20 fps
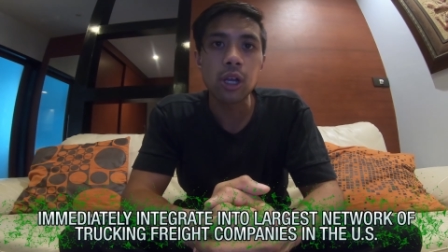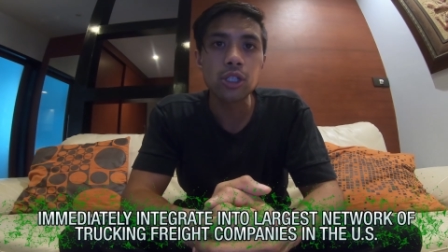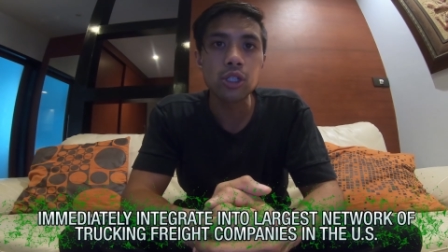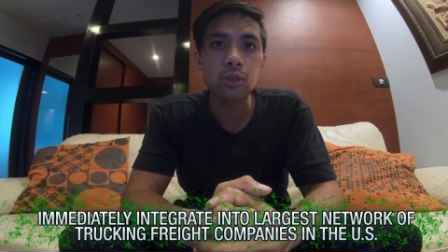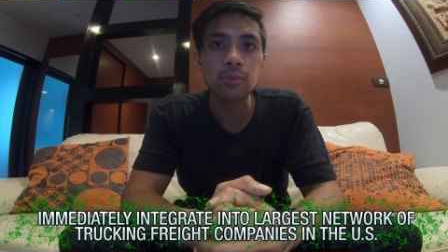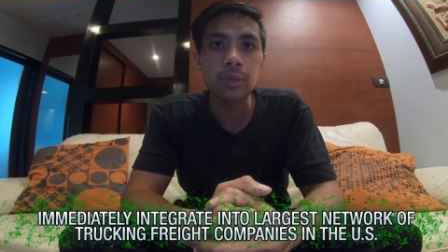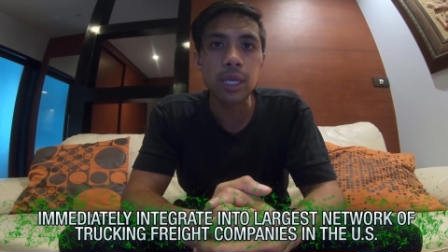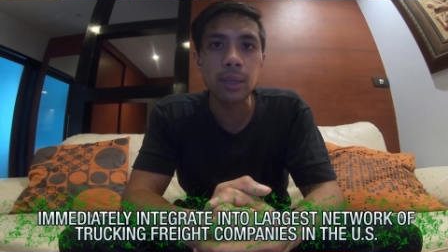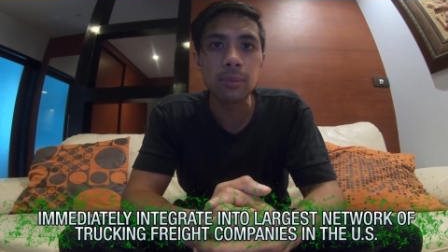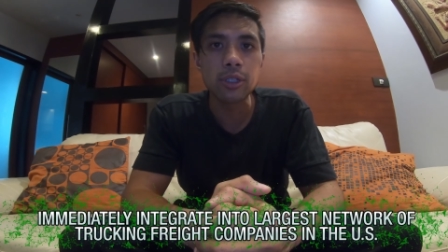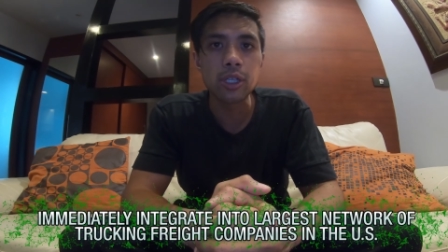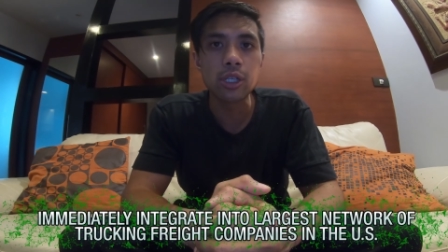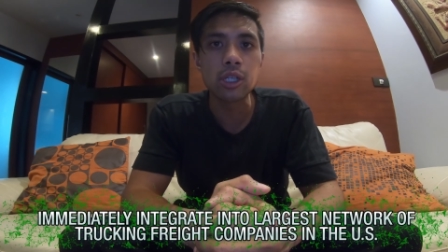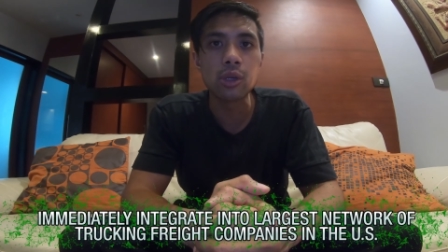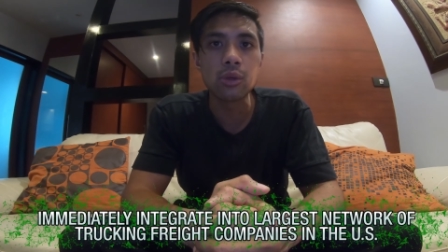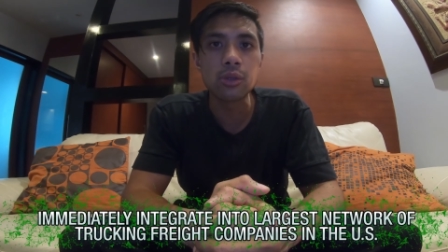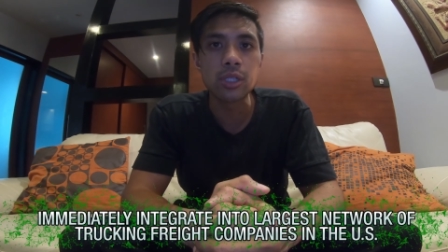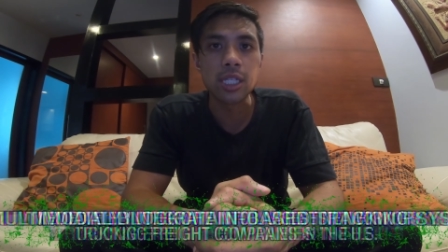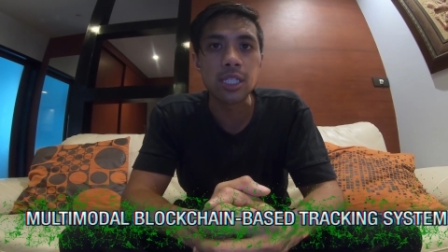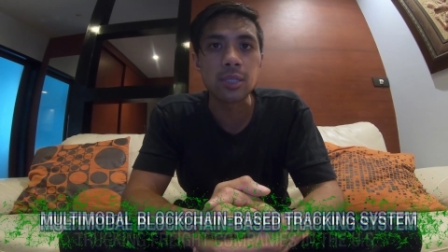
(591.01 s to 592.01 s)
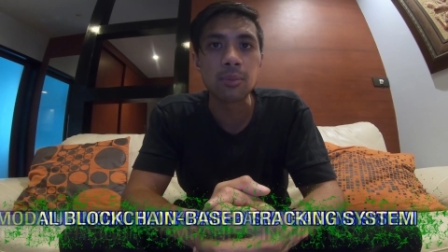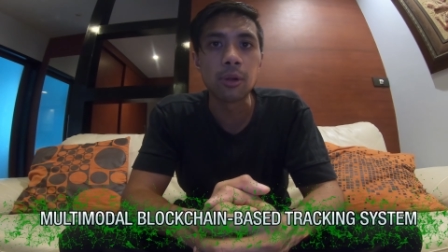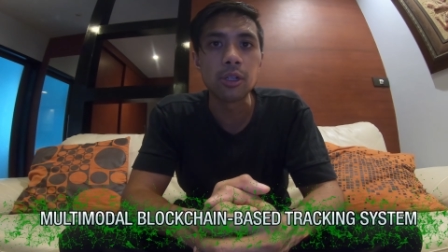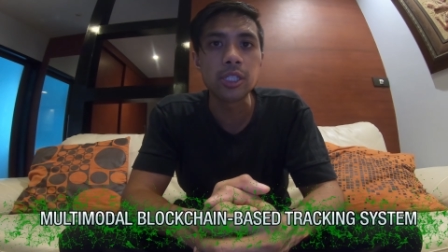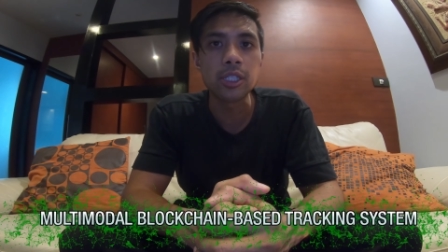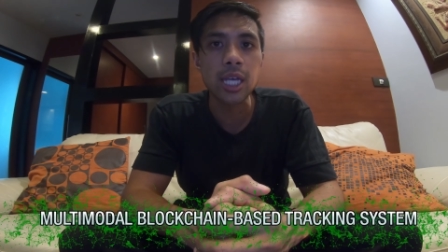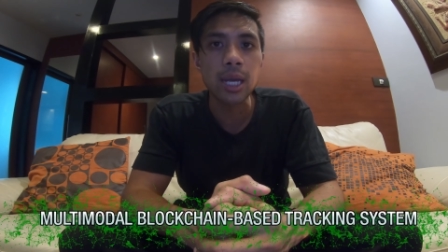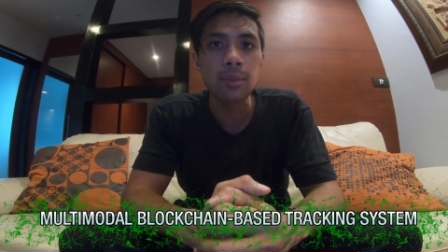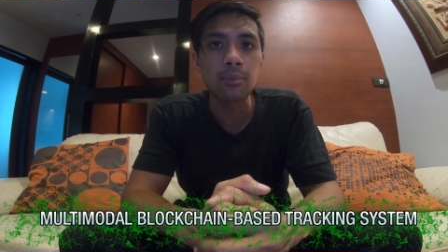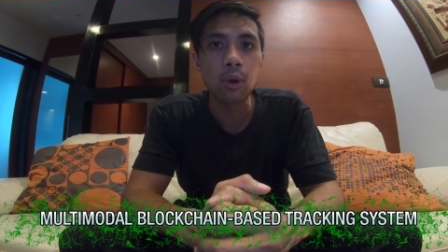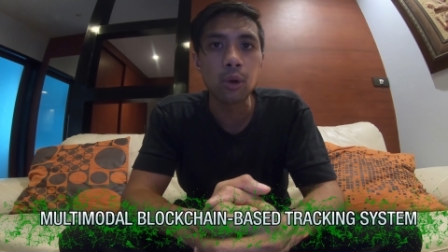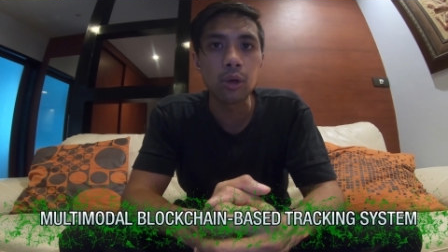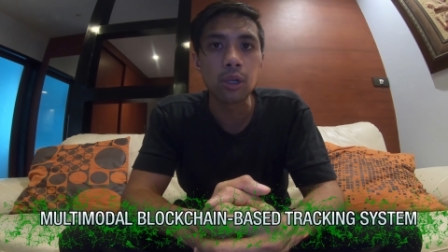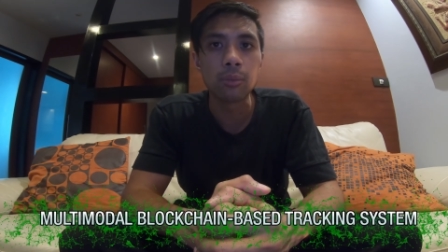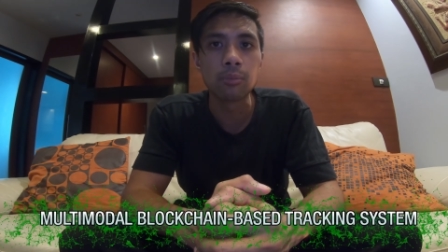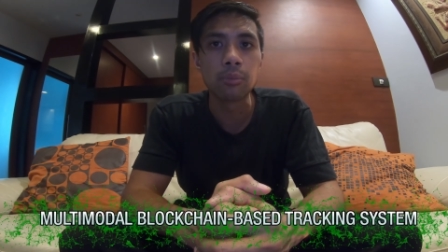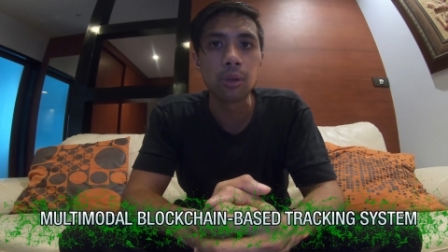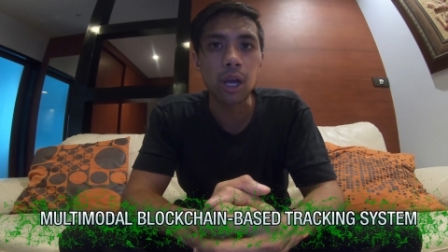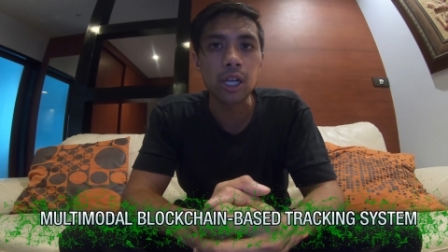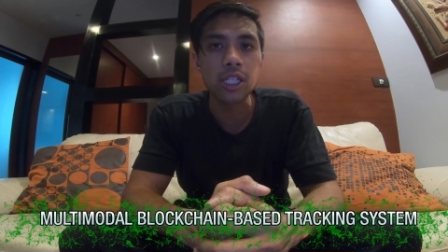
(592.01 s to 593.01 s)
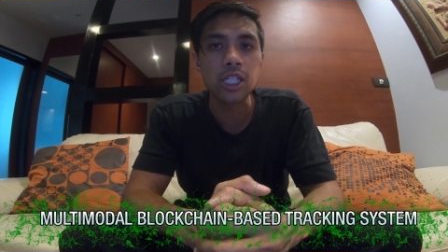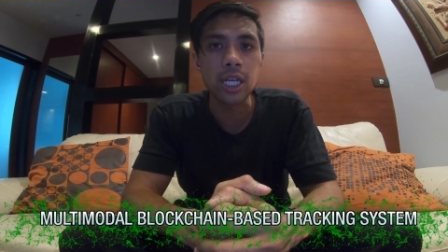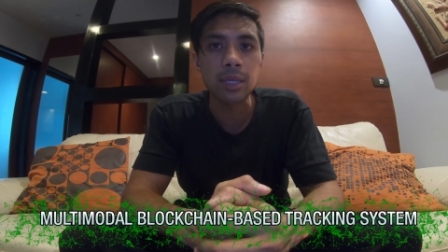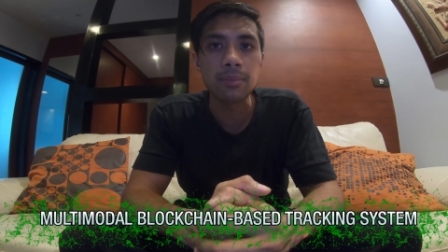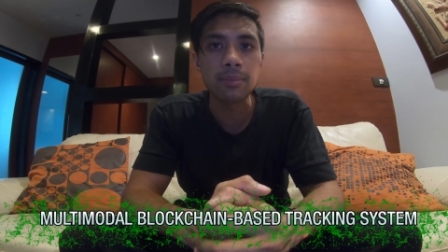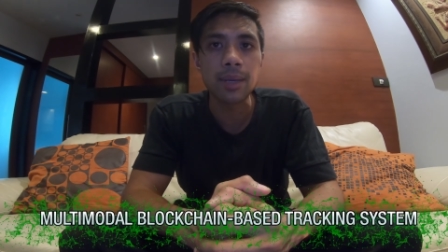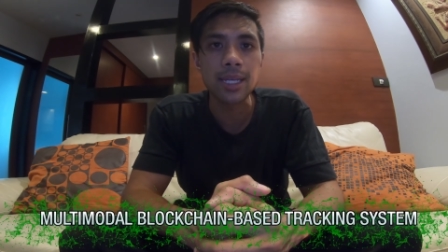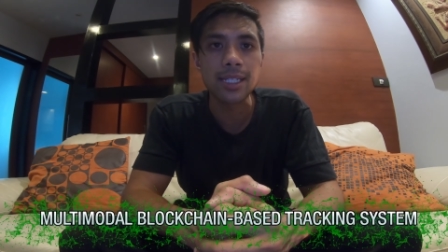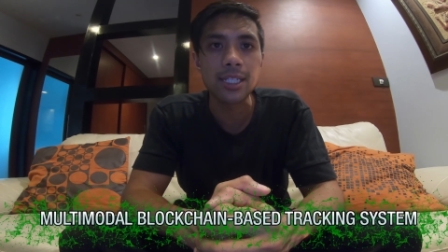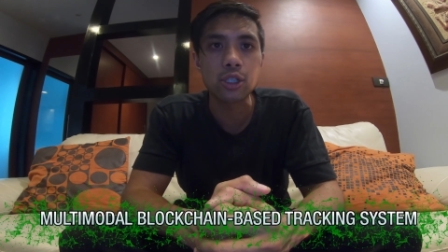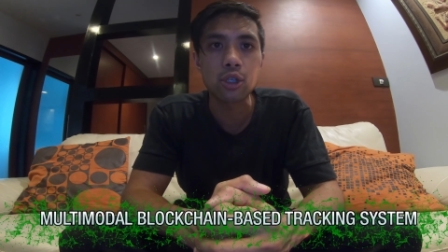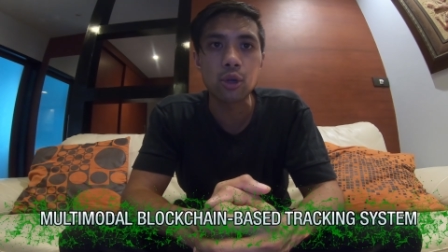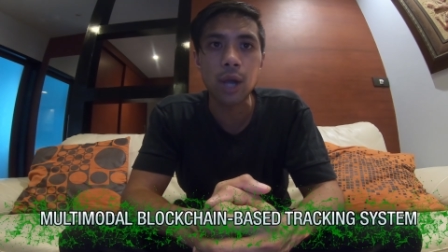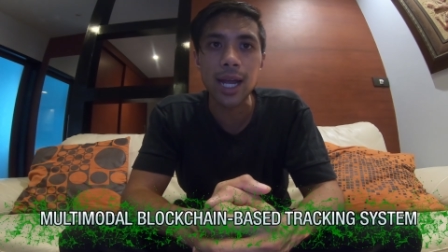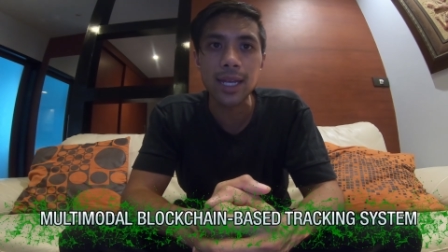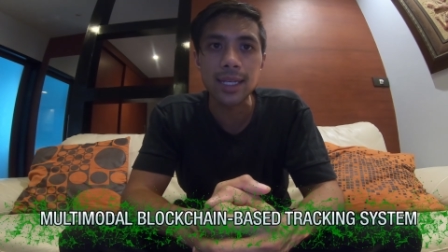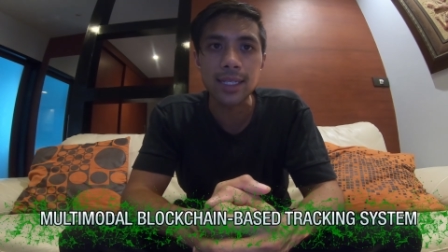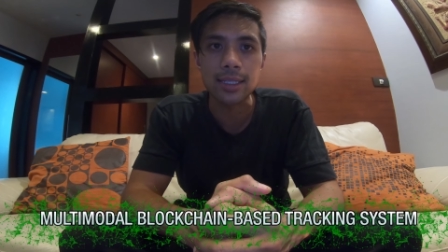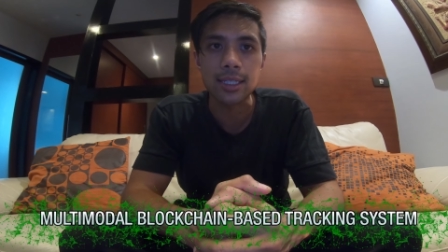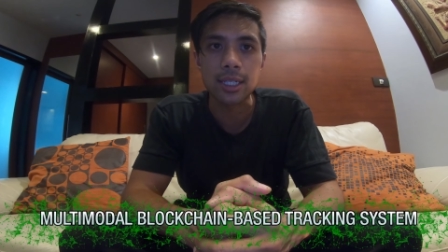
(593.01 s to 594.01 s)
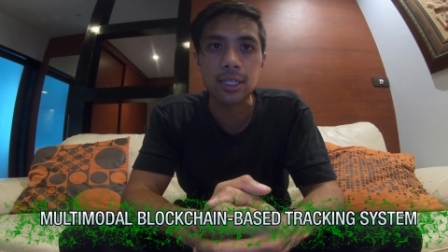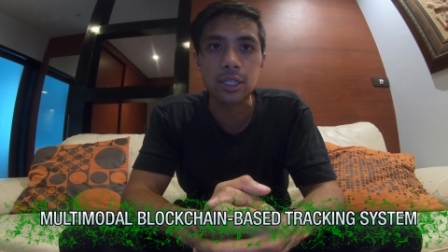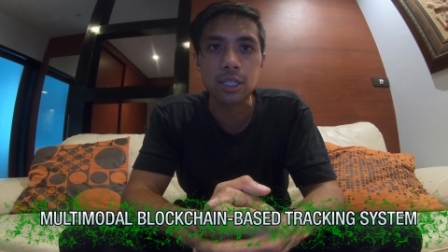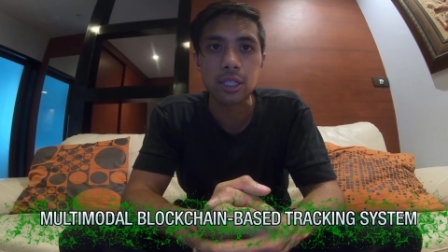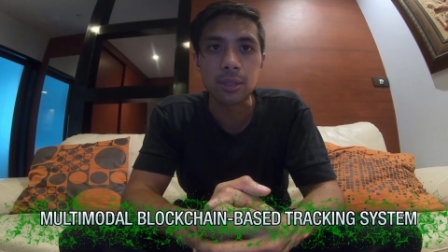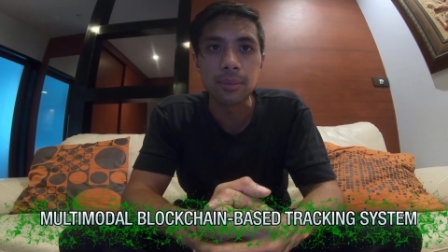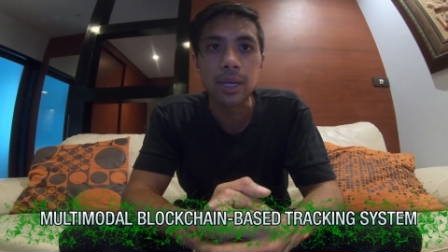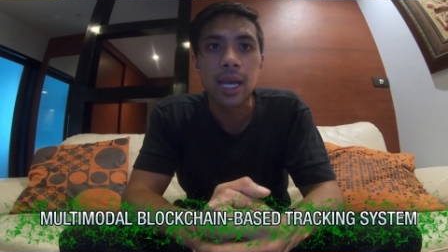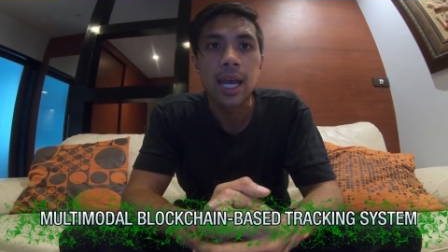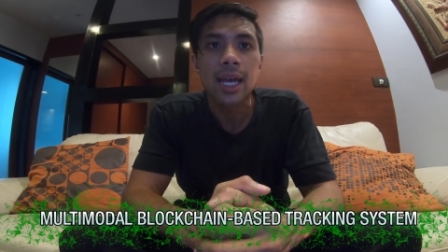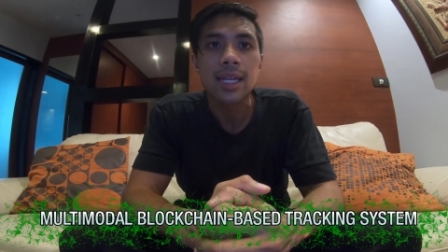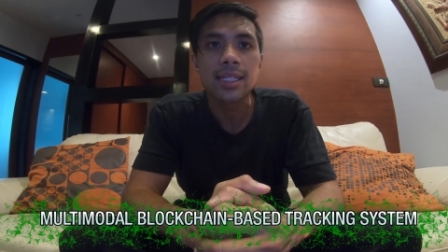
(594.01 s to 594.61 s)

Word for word: also be able to use its multimodal blockchain-based tracking system